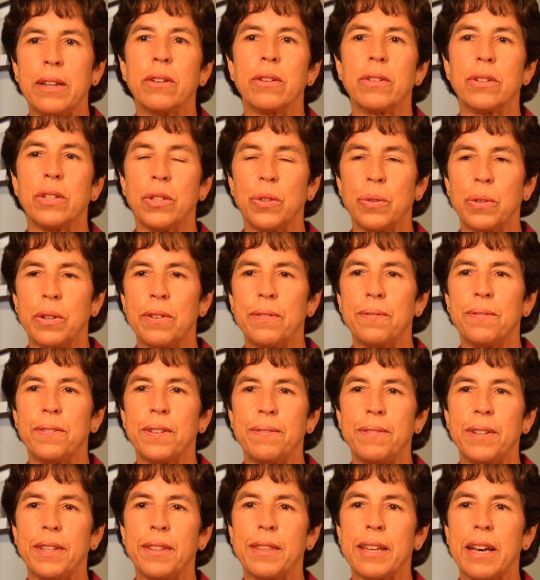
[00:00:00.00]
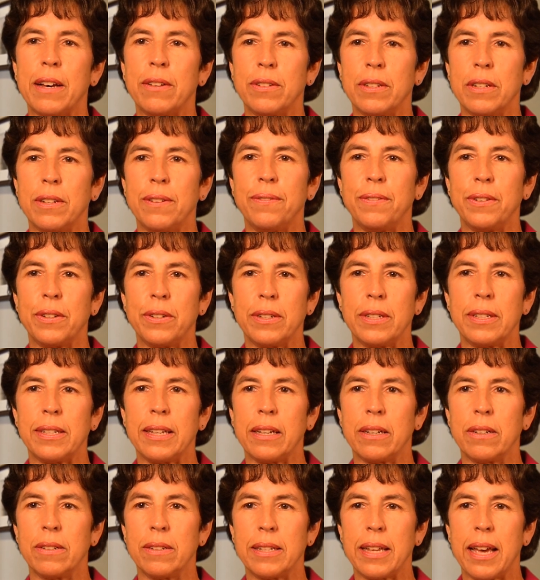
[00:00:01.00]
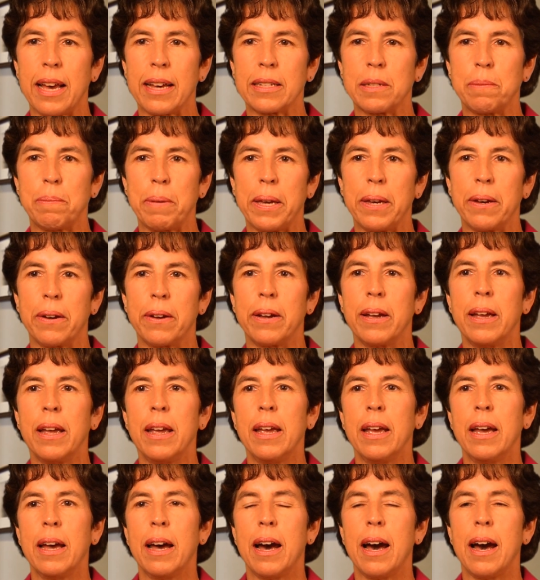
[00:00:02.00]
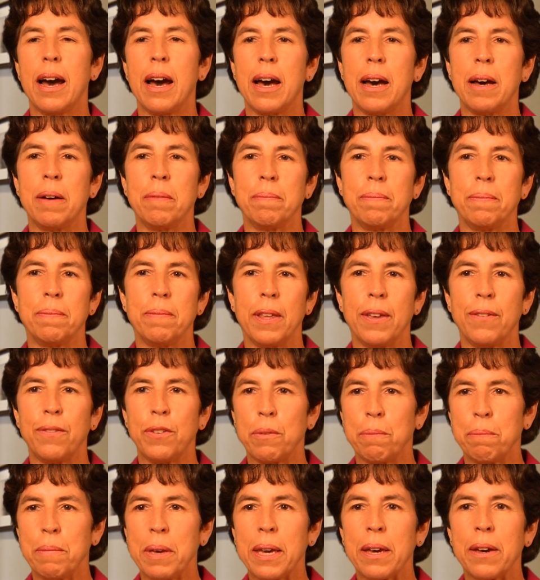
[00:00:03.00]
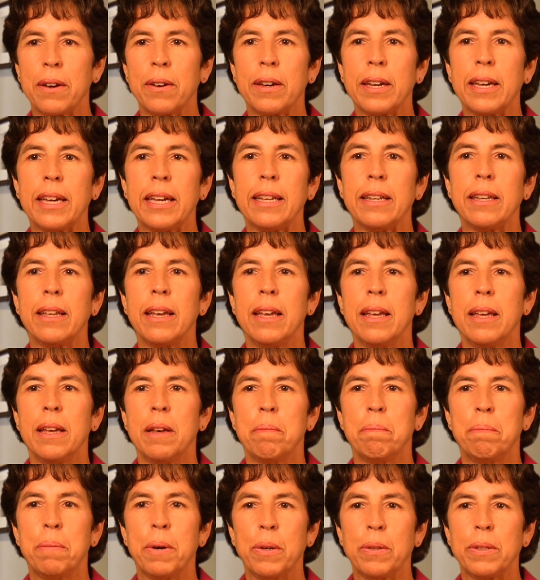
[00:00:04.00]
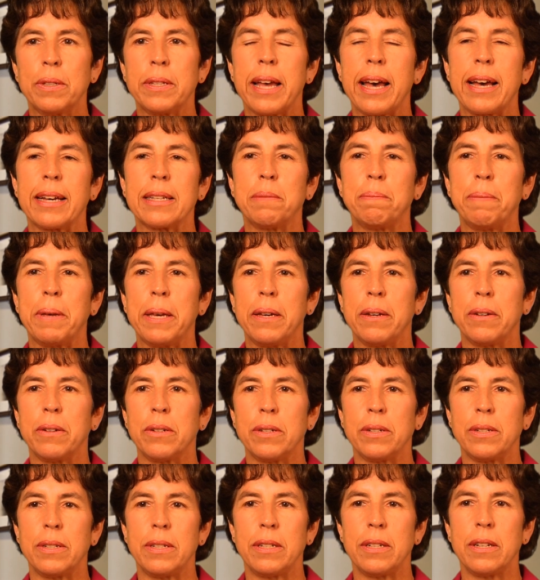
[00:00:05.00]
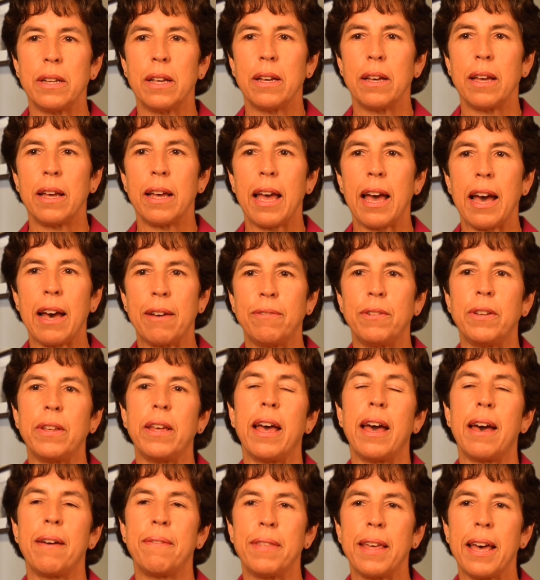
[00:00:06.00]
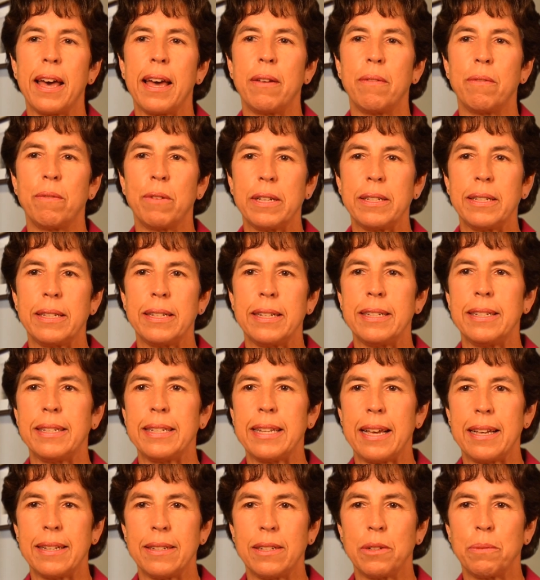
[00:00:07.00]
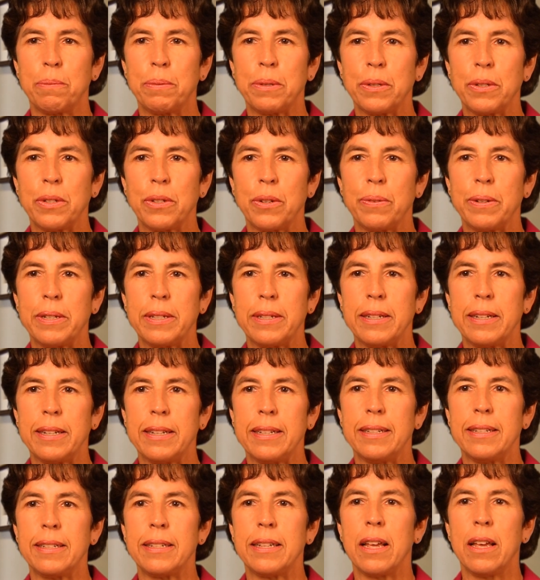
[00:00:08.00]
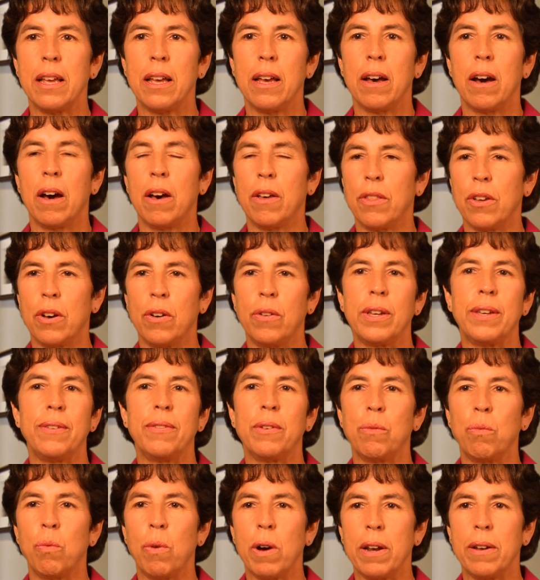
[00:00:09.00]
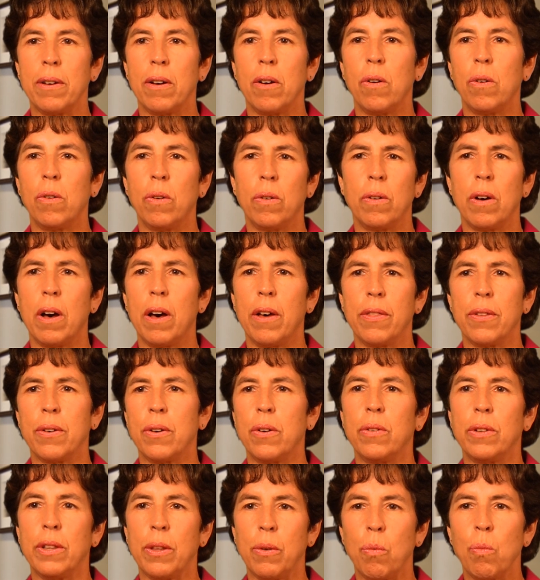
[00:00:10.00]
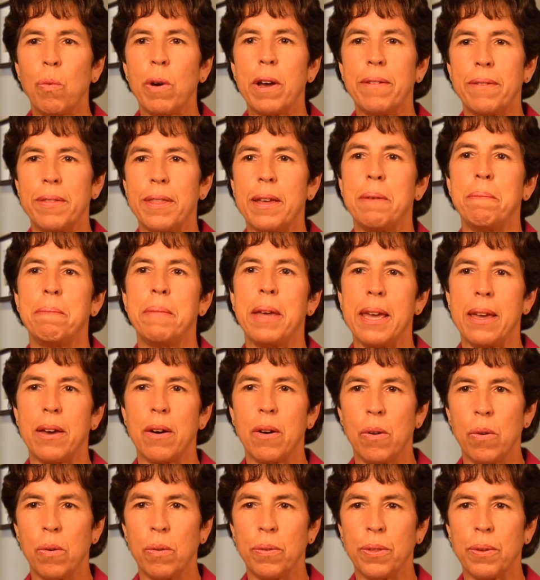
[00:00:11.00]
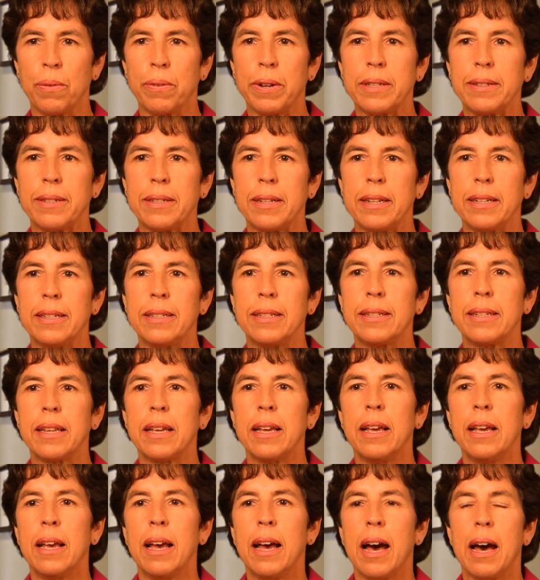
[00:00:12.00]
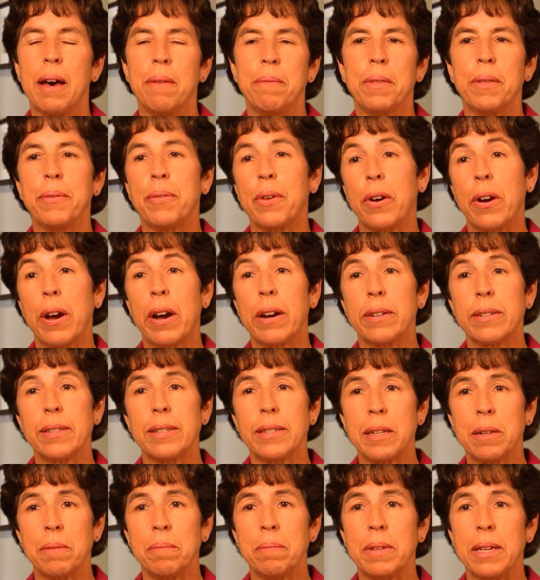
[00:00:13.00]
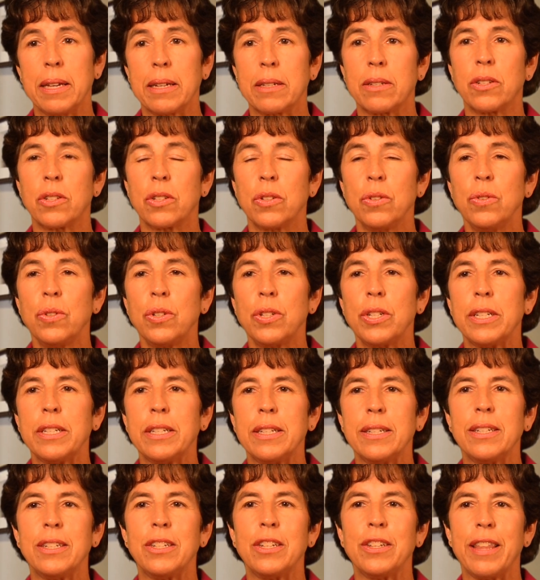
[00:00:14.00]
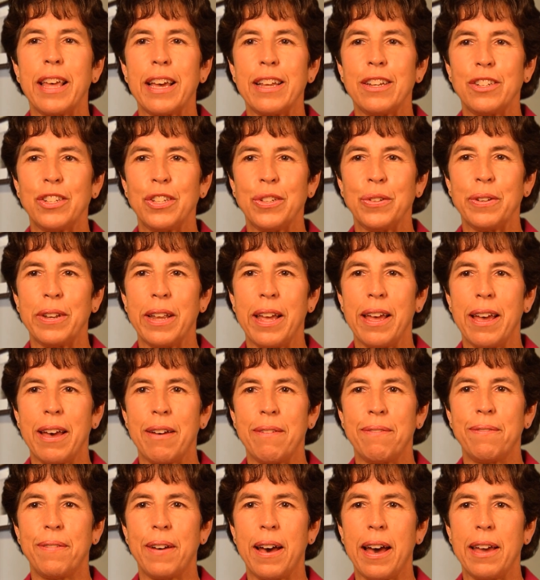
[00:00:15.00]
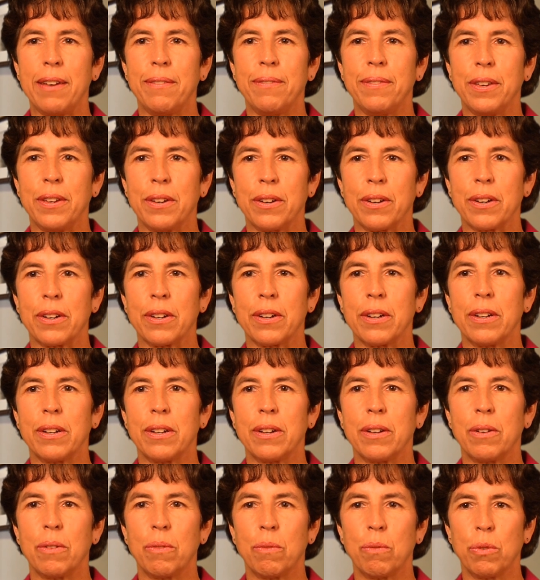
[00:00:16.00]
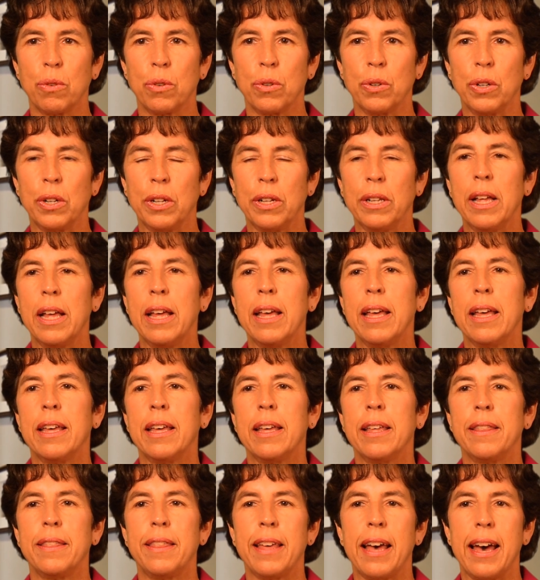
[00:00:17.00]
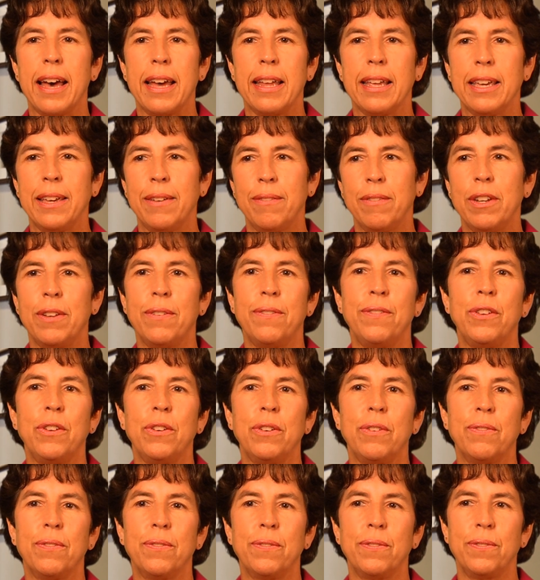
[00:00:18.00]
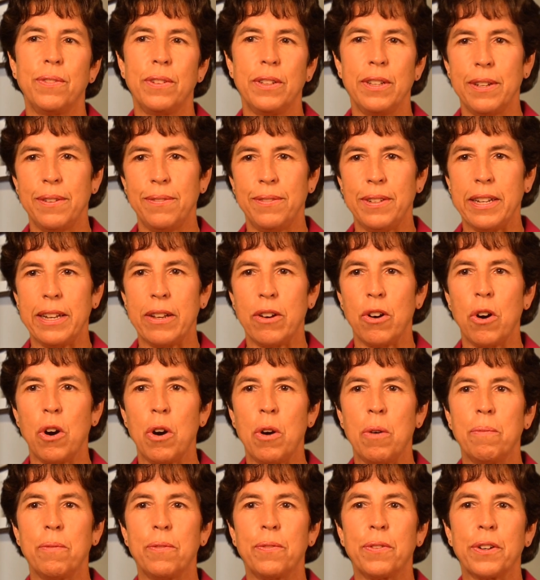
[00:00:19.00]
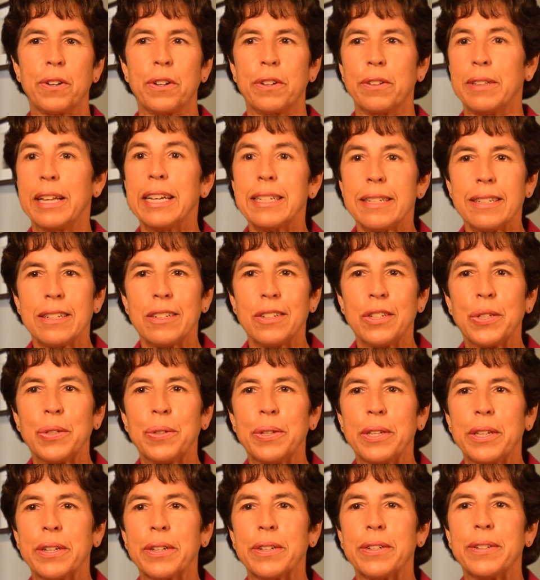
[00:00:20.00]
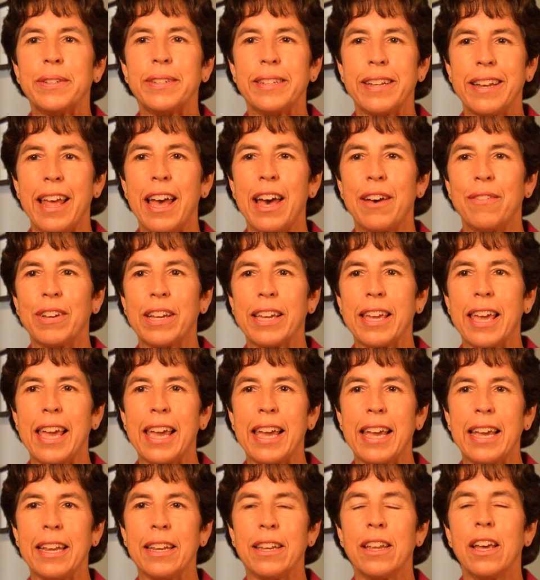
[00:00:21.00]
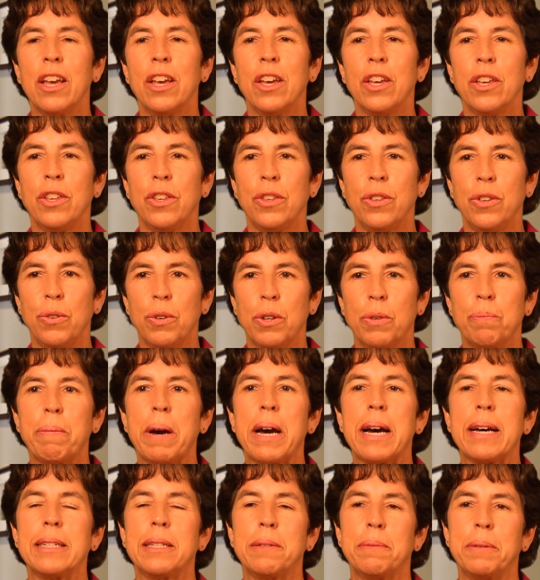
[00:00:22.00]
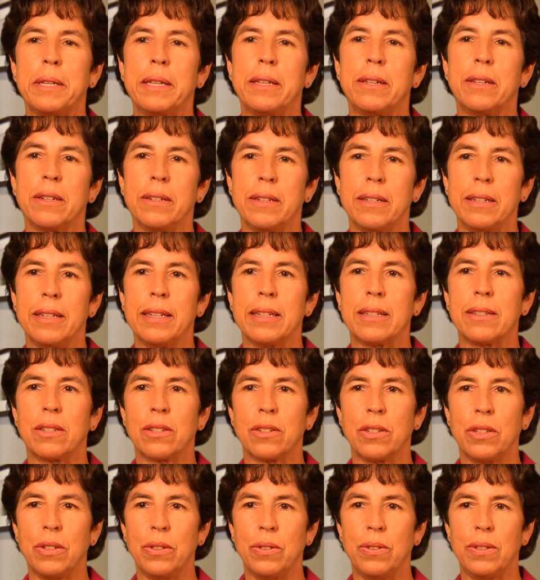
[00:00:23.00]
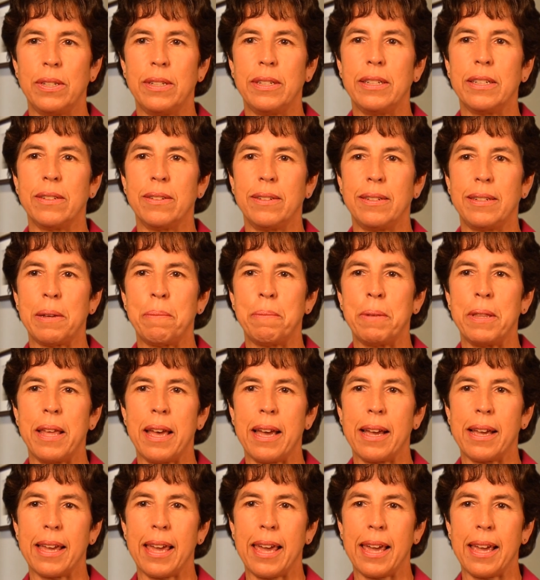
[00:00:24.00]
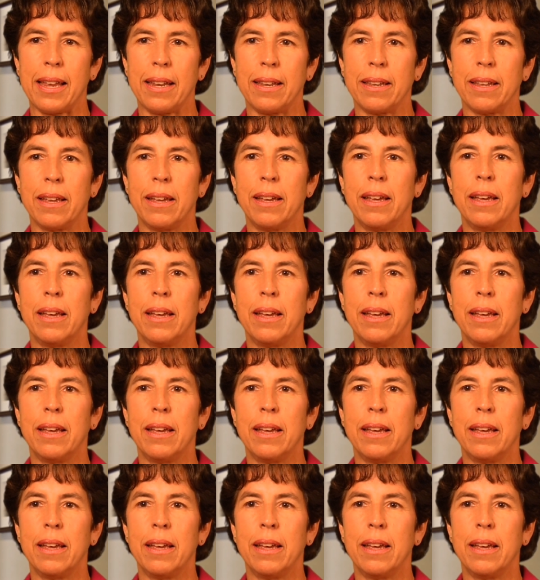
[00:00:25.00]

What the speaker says: or $250,000 if you're a single taxpayer. If you're married, both taxpayers have to have that residence as their personal residence, although only one of them may own the residence. There are some exclusions to that 2.5 year rule, that even if you've lived in a home for less than 2 years and have a gain, you possibly could exclude still some of that gain.